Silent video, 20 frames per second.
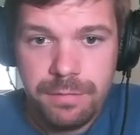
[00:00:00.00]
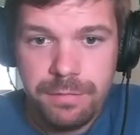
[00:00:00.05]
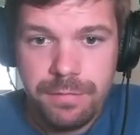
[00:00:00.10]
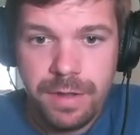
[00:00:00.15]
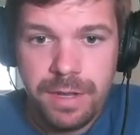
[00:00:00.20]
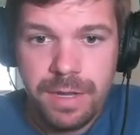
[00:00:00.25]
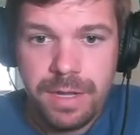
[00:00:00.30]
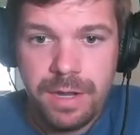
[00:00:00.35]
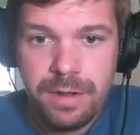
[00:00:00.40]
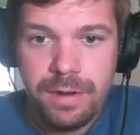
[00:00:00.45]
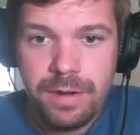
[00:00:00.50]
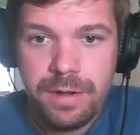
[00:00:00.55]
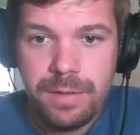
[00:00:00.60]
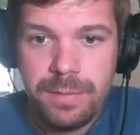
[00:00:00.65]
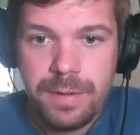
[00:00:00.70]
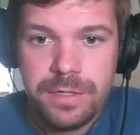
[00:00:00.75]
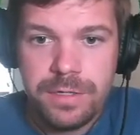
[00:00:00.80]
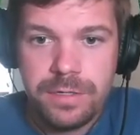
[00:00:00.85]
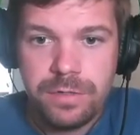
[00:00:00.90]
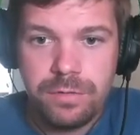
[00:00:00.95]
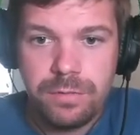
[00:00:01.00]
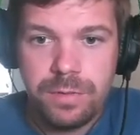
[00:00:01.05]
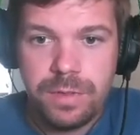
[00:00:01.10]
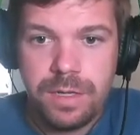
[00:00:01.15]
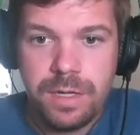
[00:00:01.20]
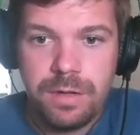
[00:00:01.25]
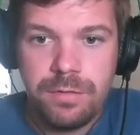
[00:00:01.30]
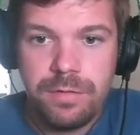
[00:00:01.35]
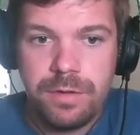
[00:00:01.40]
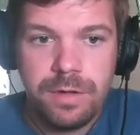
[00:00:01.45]
fake-out animations when
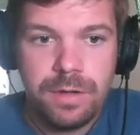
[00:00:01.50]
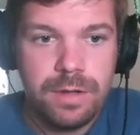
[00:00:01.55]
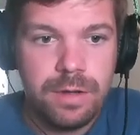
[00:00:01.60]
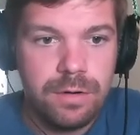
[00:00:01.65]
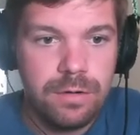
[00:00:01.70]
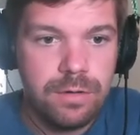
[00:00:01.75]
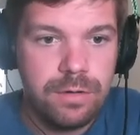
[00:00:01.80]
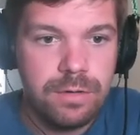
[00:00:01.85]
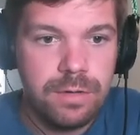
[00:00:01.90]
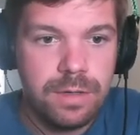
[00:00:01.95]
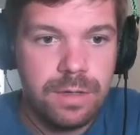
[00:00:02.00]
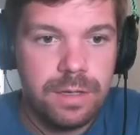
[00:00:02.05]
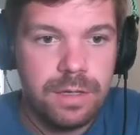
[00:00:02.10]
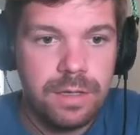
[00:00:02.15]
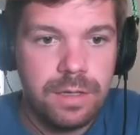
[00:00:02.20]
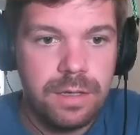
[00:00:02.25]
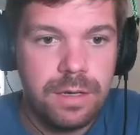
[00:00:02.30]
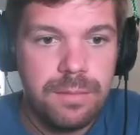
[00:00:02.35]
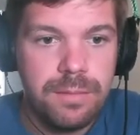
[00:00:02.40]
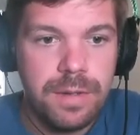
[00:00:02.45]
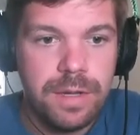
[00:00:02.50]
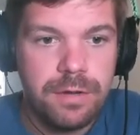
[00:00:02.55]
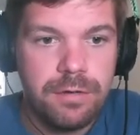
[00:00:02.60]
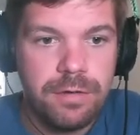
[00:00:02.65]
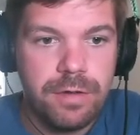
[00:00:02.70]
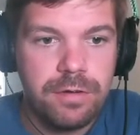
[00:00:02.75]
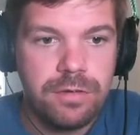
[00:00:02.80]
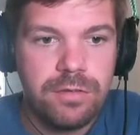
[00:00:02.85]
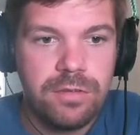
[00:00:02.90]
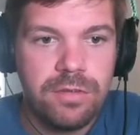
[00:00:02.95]
covering curl and comeback
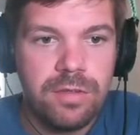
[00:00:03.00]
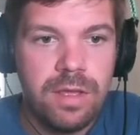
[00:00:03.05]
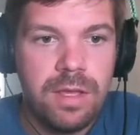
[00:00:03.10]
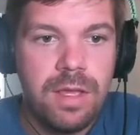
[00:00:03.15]
routes.